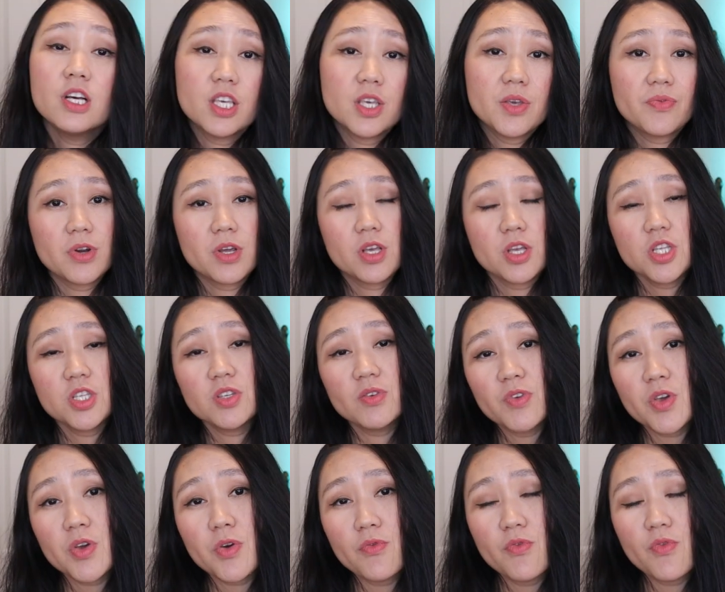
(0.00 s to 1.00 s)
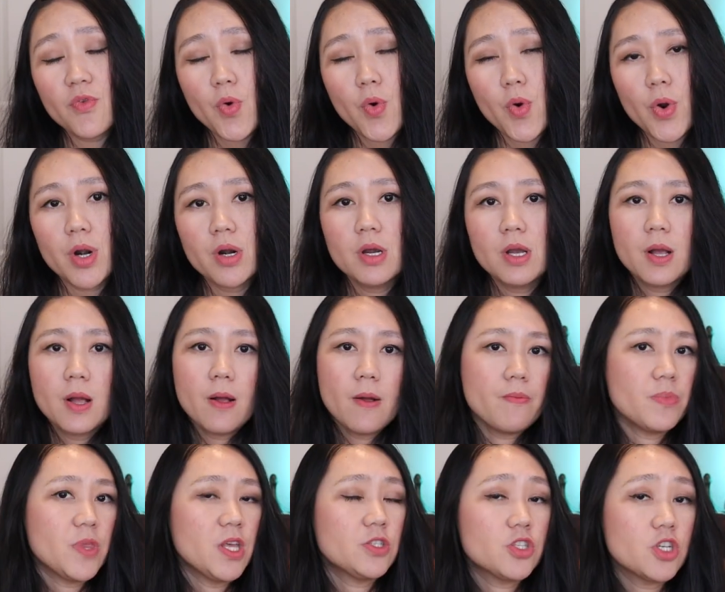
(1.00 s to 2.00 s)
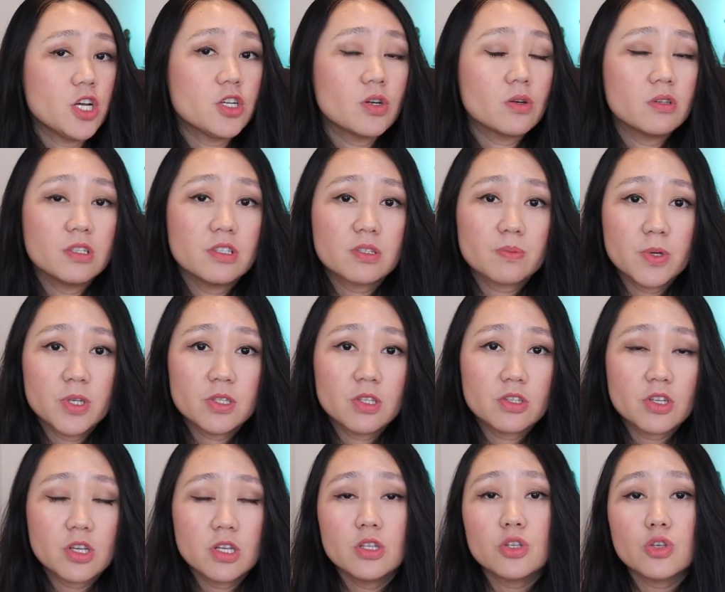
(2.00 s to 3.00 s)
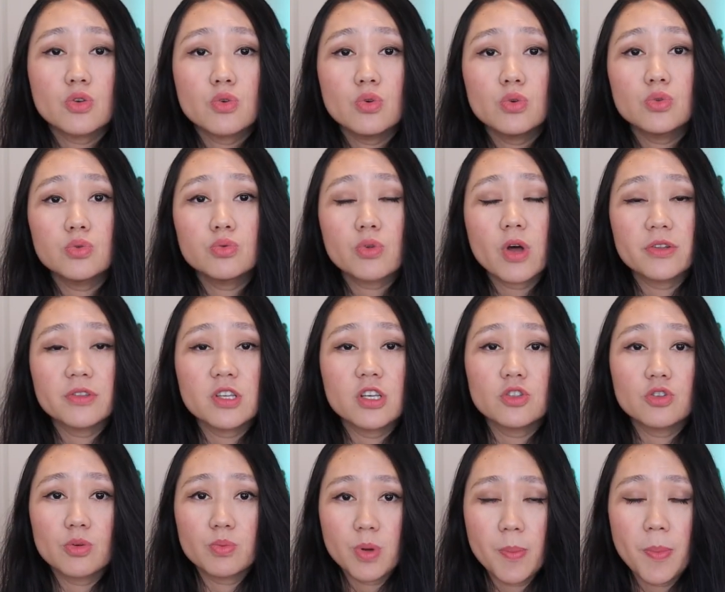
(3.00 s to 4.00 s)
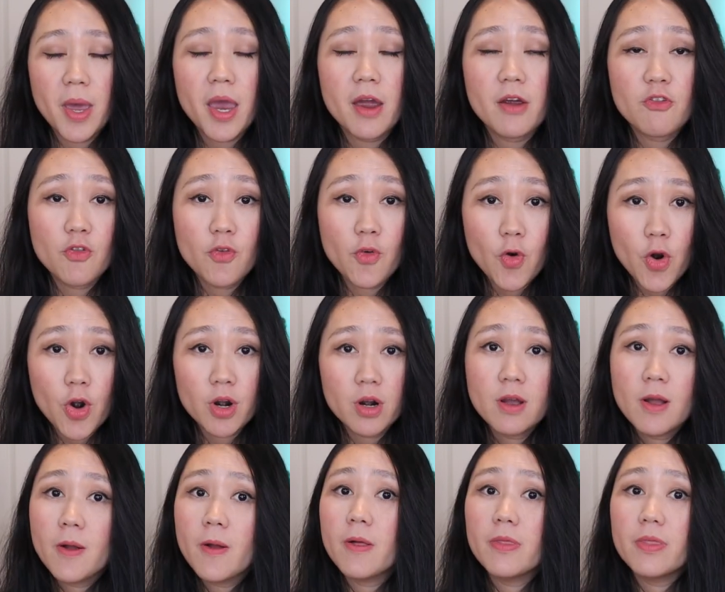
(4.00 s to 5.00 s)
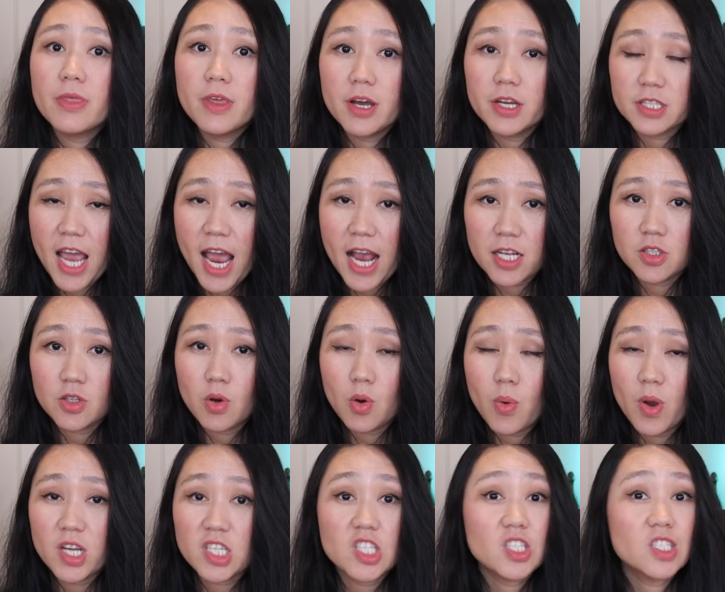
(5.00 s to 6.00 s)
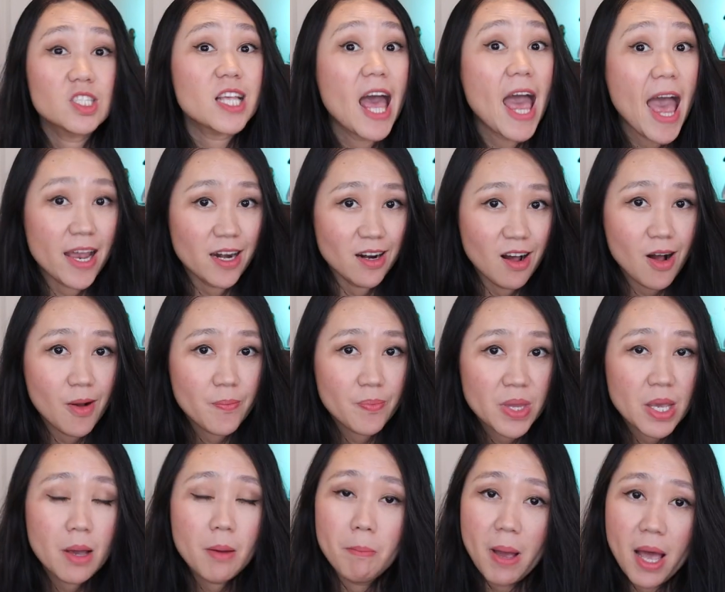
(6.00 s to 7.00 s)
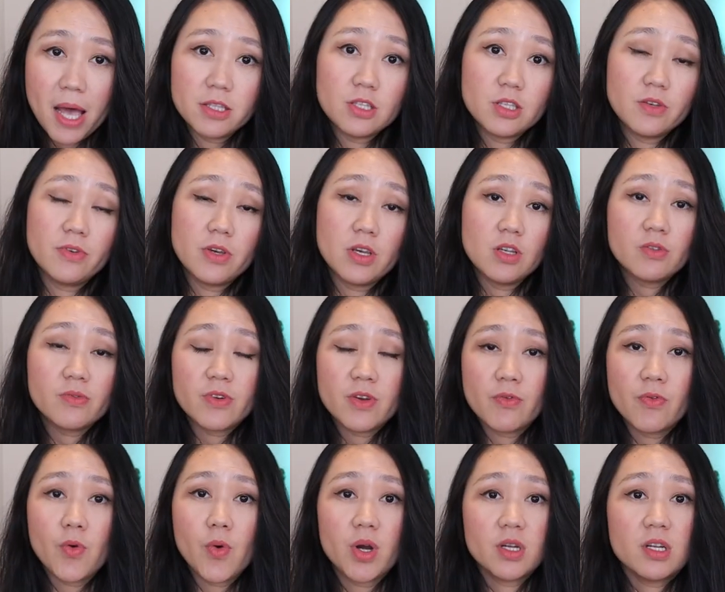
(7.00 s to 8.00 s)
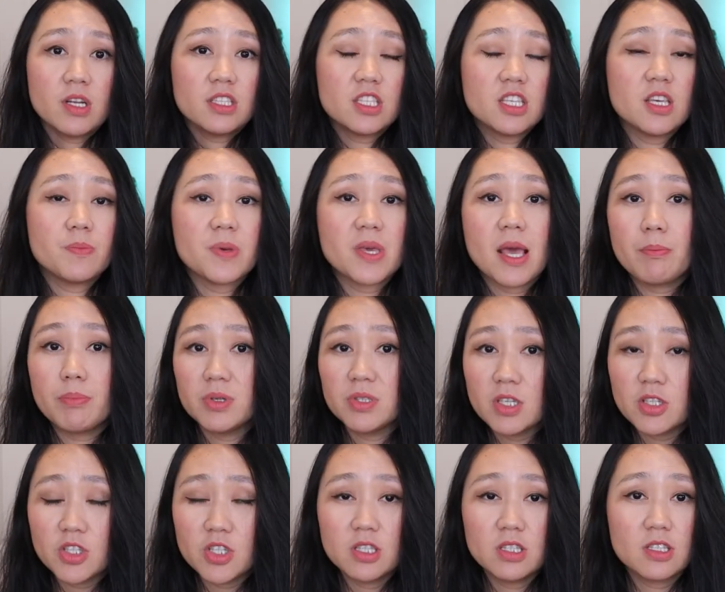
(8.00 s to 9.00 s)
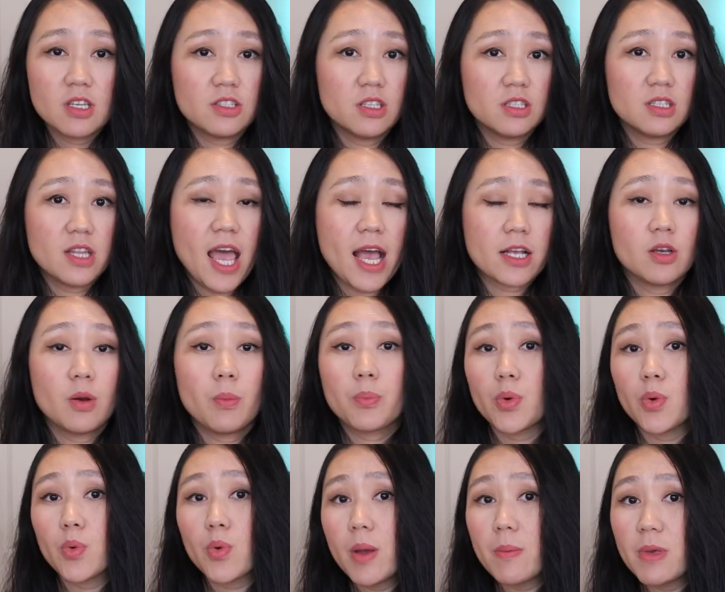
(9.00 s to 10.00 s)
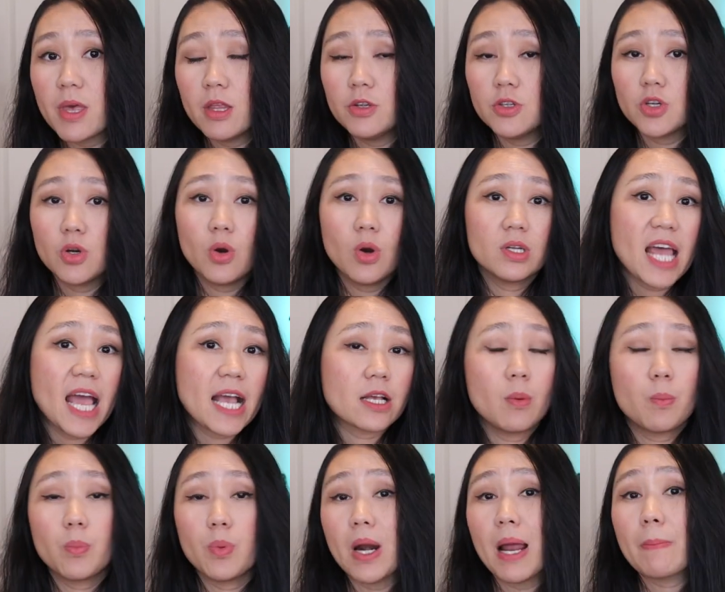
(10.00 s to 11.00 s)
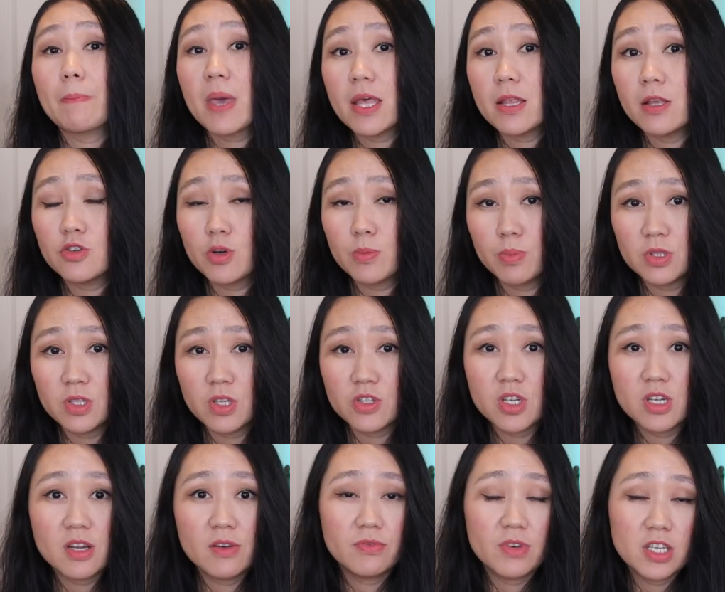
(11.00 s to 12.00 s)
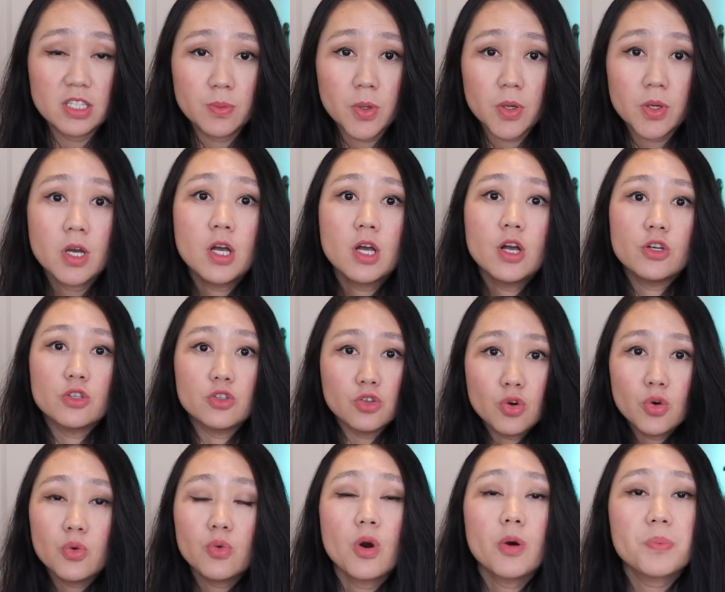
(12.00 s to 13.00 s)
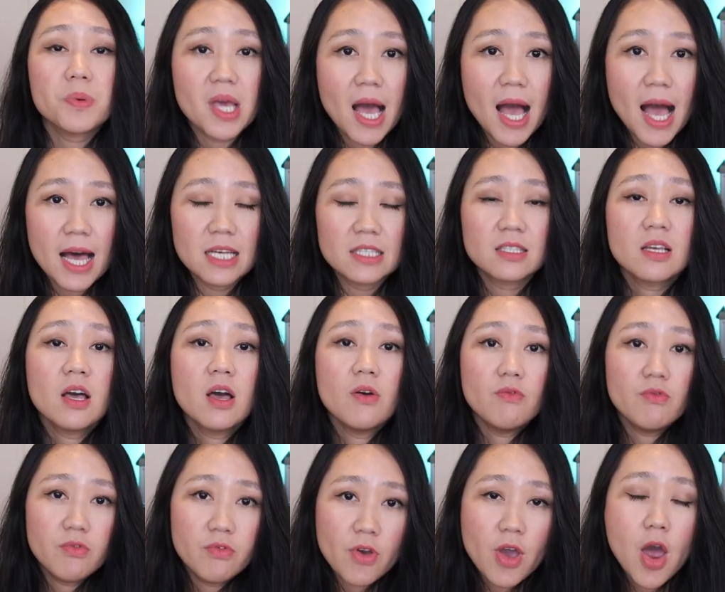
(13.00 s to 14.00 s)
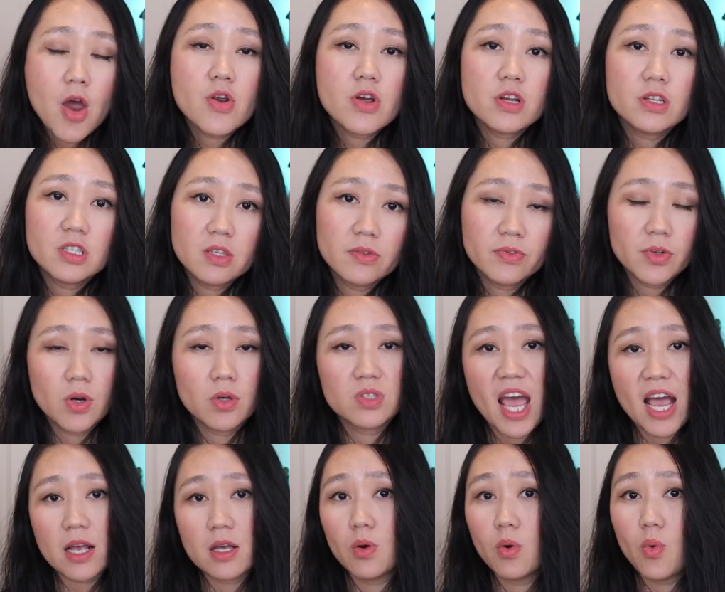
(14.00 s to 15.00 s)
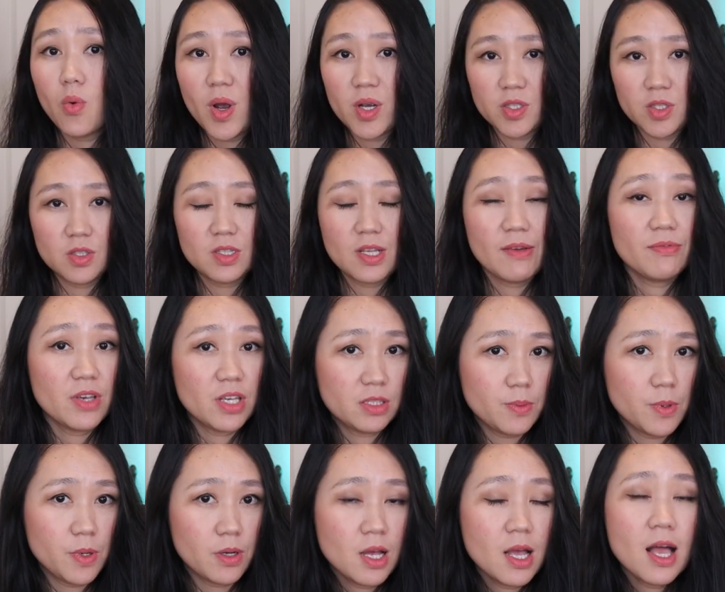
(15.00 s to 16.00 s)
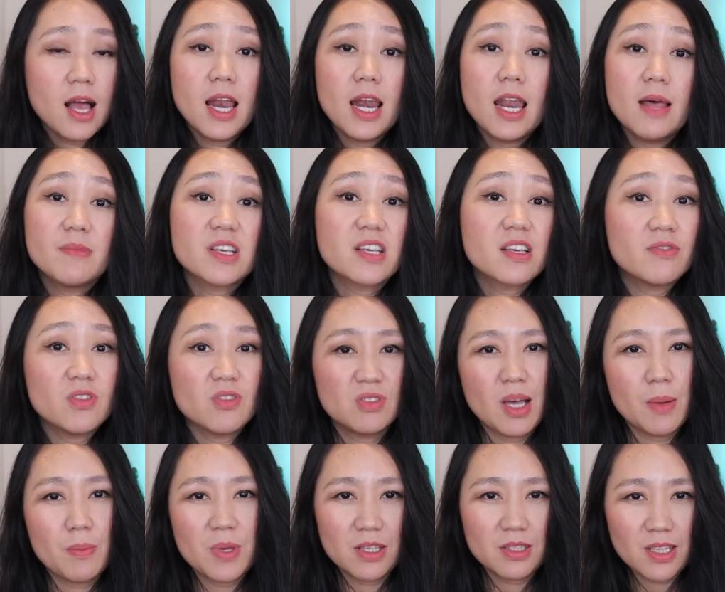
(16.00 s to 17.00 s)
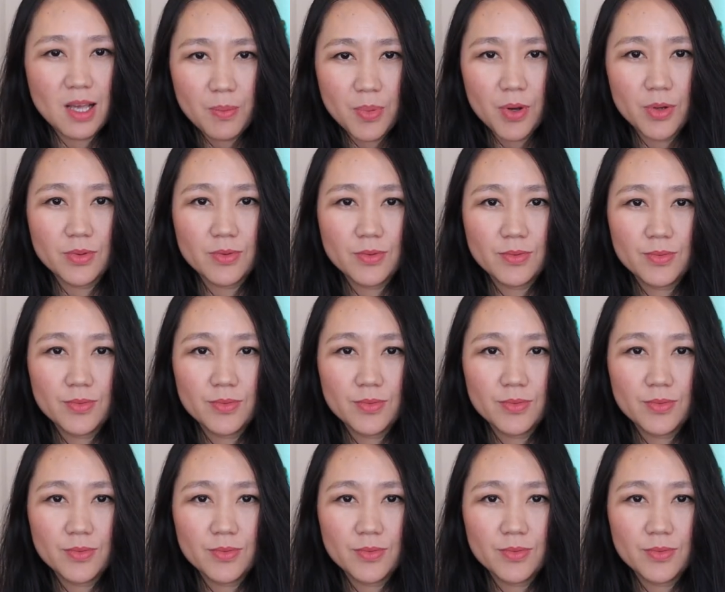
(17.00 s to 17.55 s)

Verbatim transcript: If you're interviewing for the generalist position, you do not need to prepare for the technical questions at all. But if you interview for TPM position, such as technical program manager or technical product manager position at Facebook, you will be asked very difficult technical questions at Facebook. Let me give you some examples.